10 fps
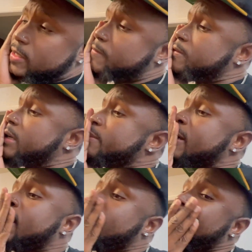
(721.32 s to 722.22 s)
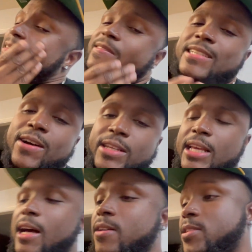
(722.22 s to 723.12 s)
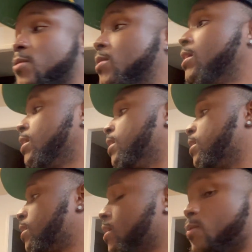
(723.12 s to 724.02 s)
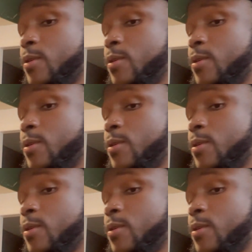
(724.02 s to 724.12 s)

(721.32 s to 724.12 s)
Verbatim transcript: Feel me? And uh talking to y'all. So we